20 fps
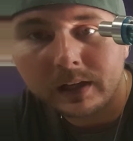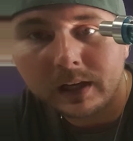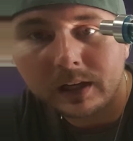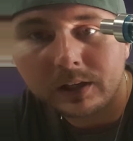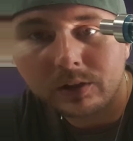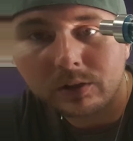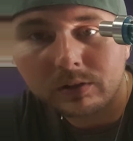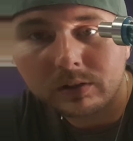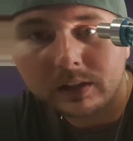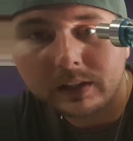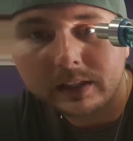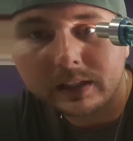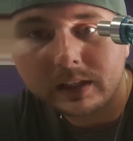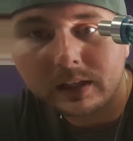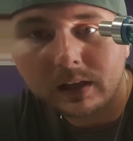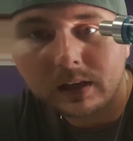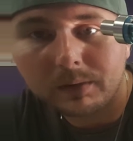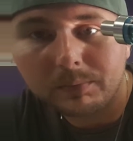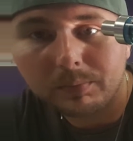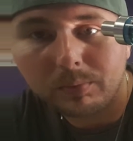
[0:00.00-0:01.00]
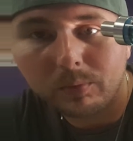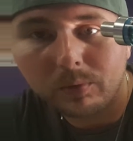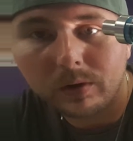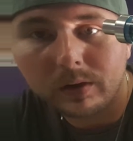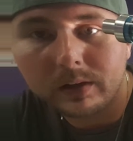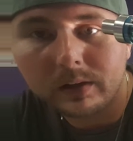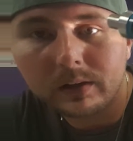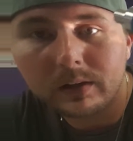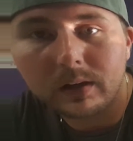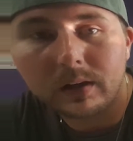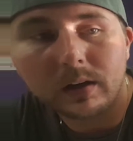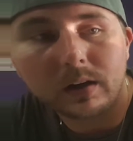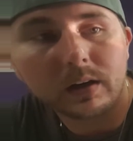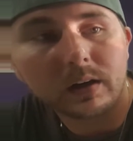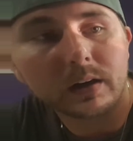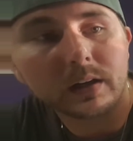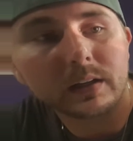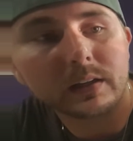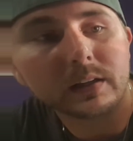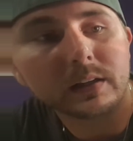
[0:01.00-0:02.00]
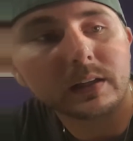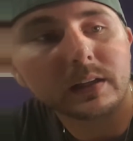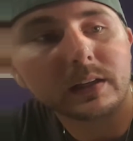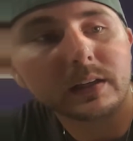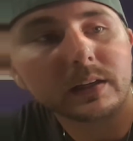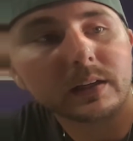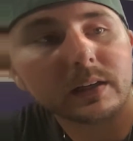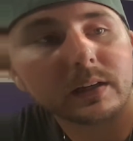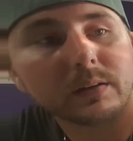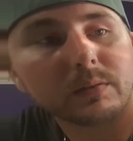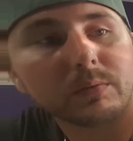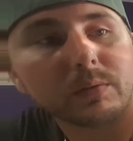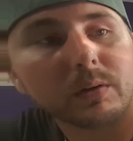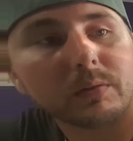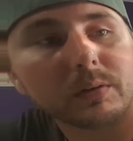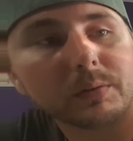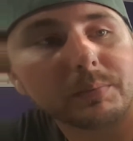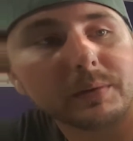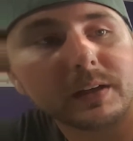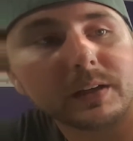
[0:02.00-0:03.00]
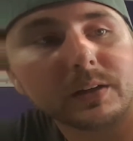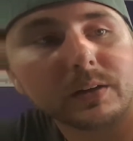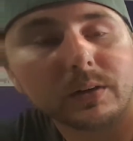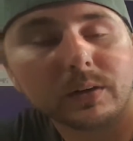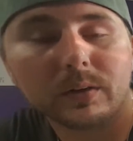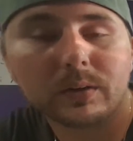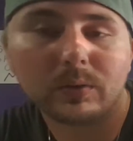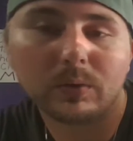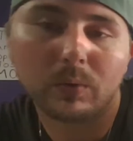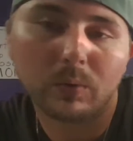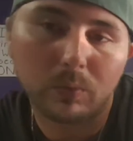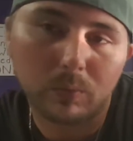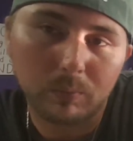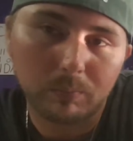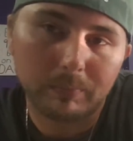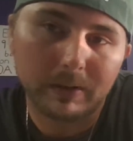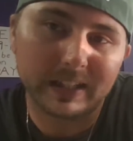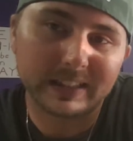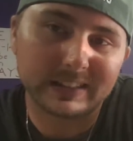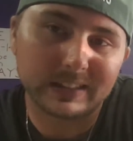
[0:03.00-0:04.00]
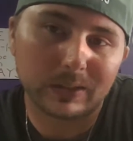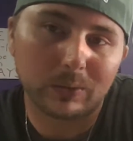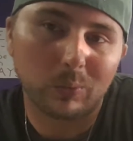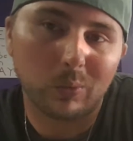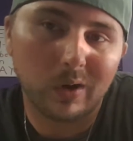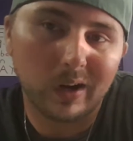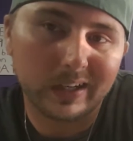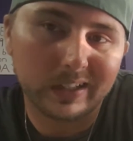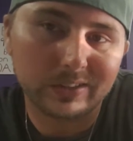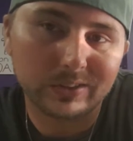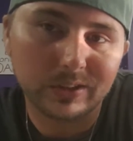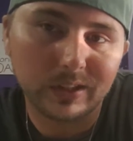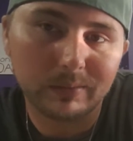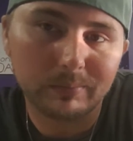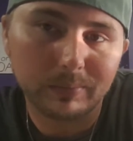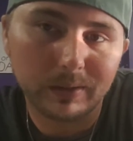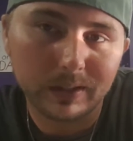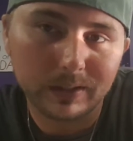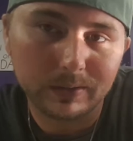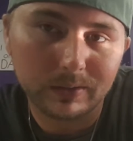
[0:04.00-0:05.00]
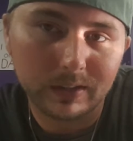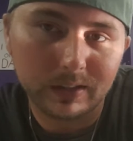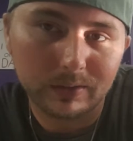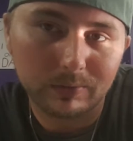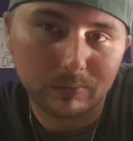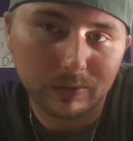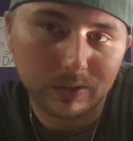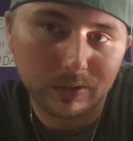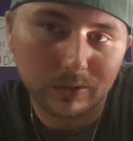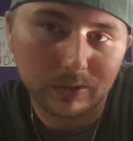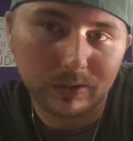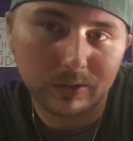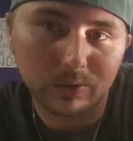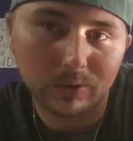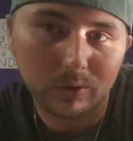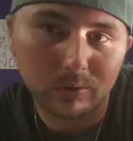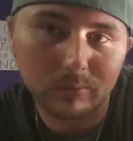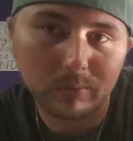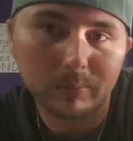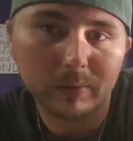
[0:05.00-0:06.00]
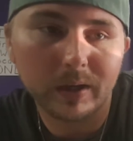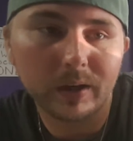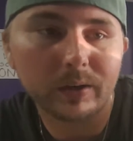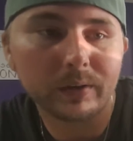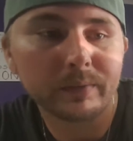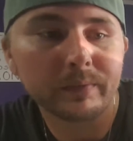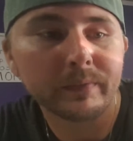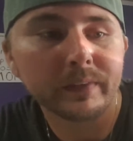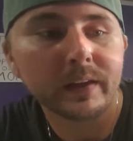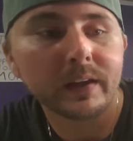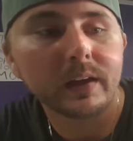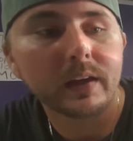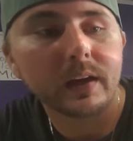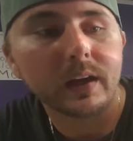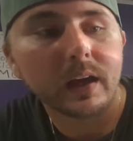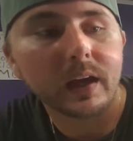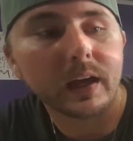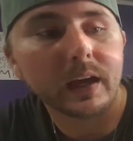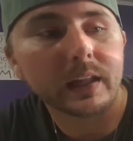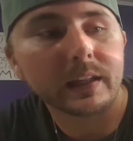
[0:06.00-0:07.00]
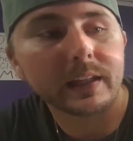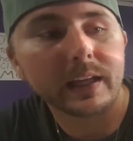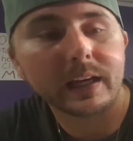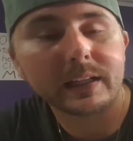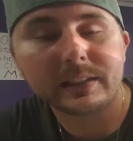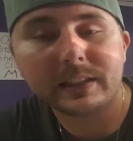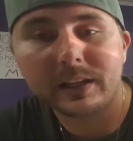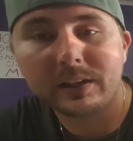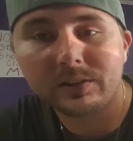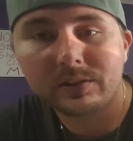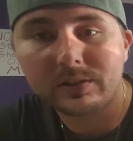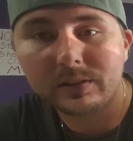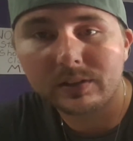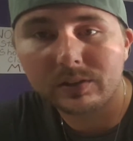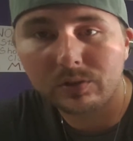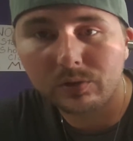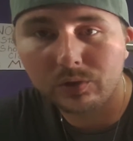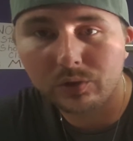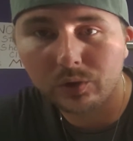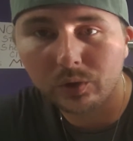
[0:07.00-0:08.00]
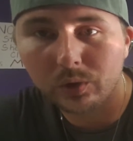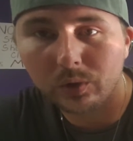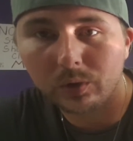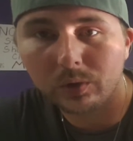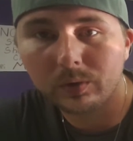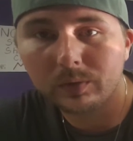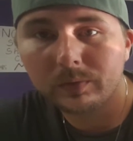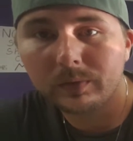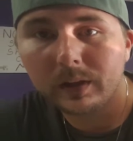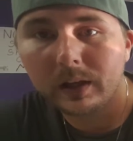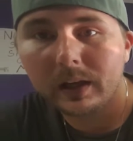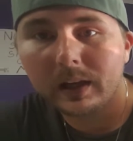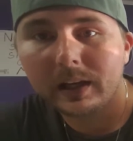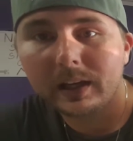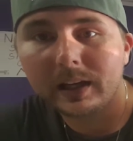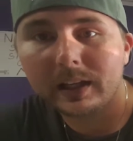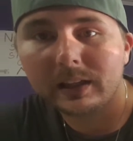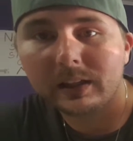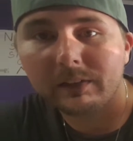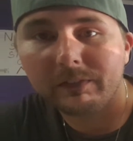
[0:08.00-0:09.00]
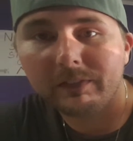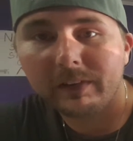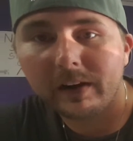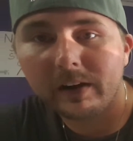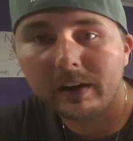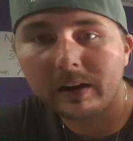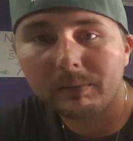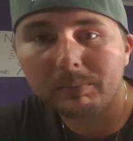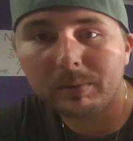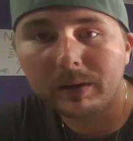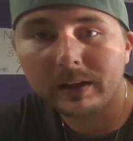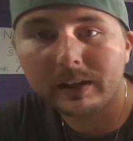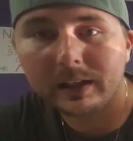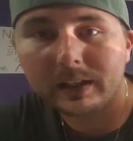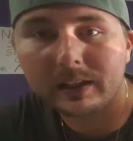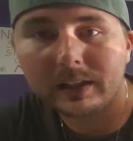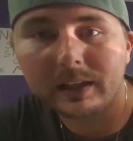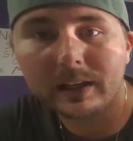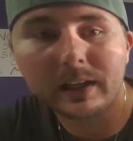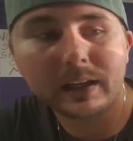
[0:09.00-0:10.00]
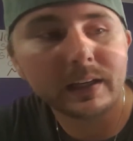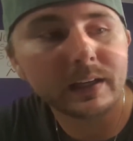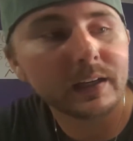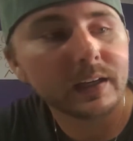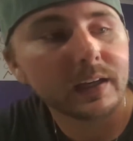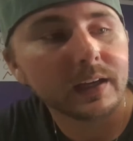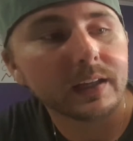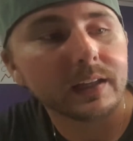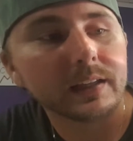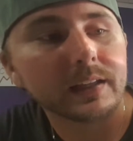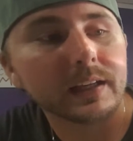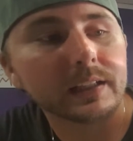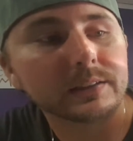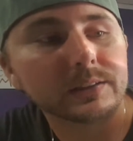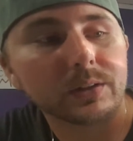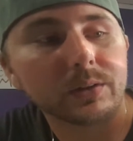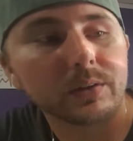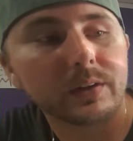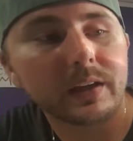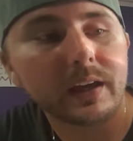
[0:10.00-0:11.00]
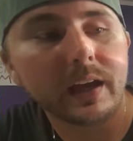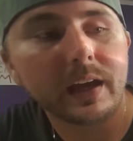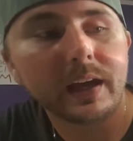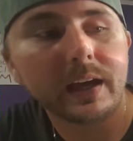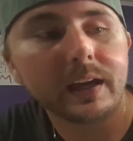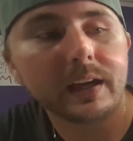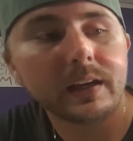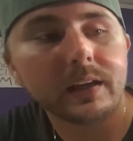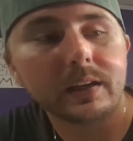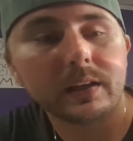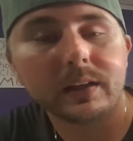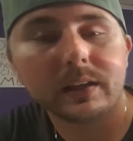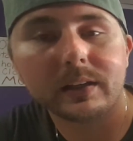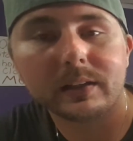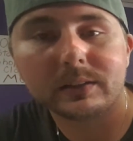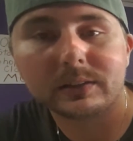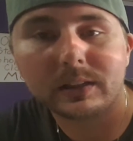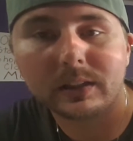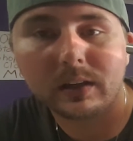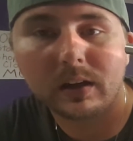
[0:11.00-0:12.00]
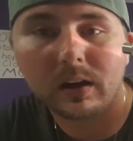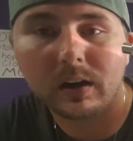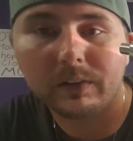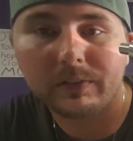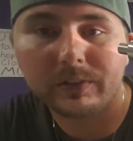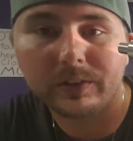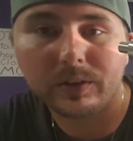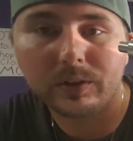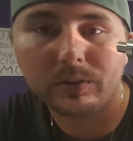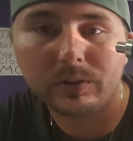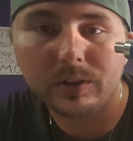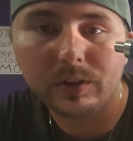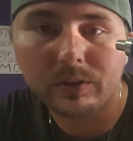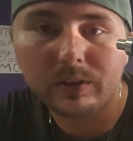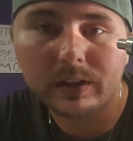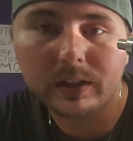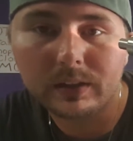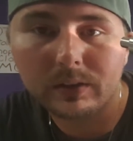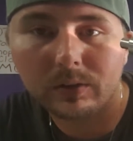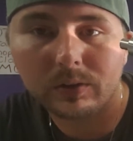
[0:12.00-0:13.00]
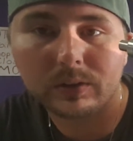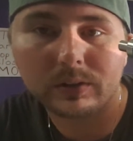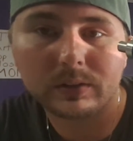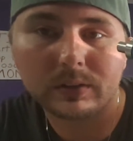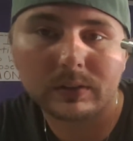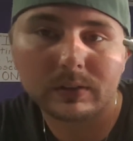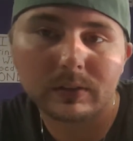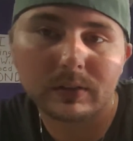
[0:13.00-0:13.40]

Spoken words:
And you'll click it up one on the what would be your basically wattage up button and when you're in normal mode. And that changes it to joule. Hit the firing button again. That's okay. It's going to offer you unit, or